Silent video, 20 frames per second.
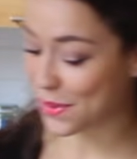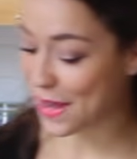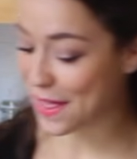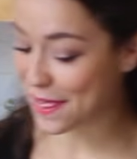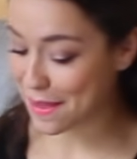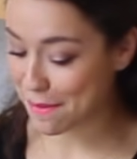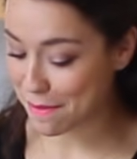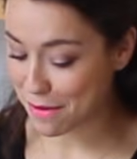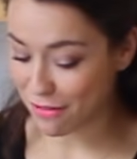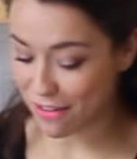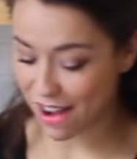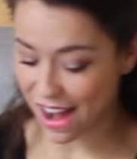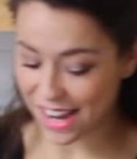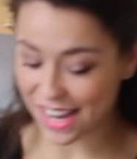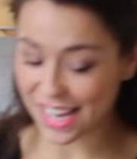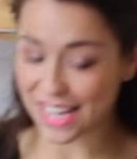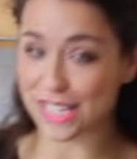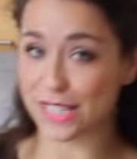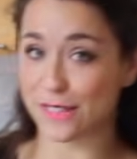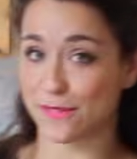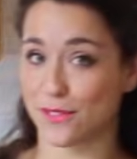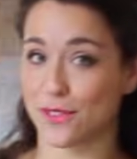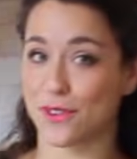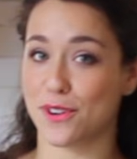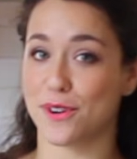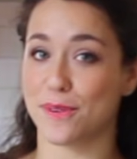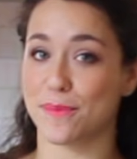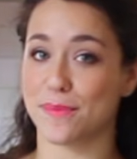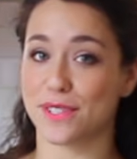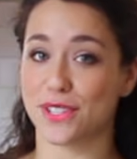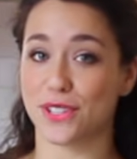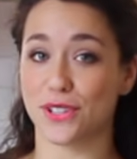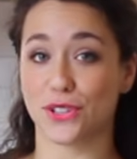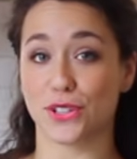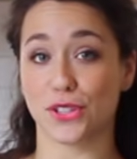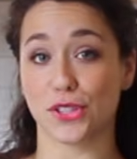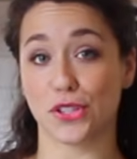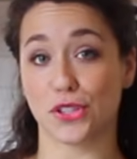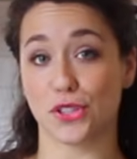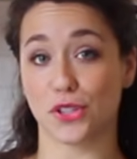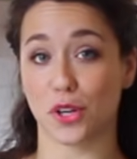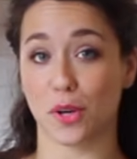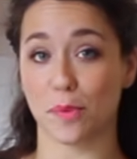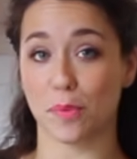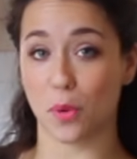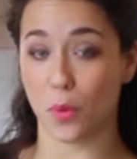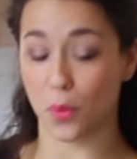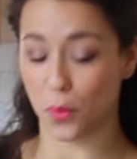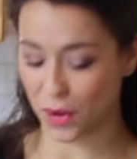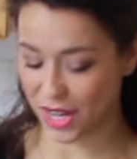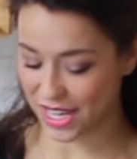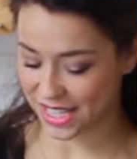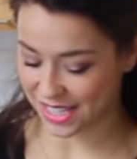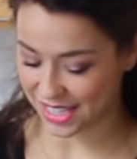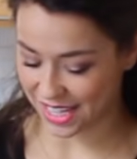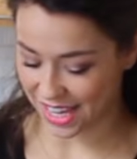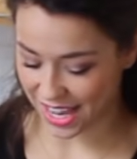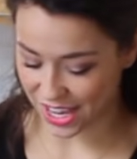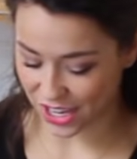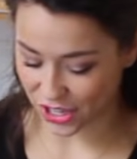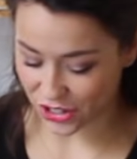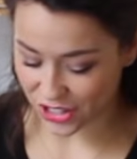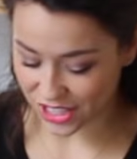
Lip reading: when the meringue is formed, you can stop whisking. You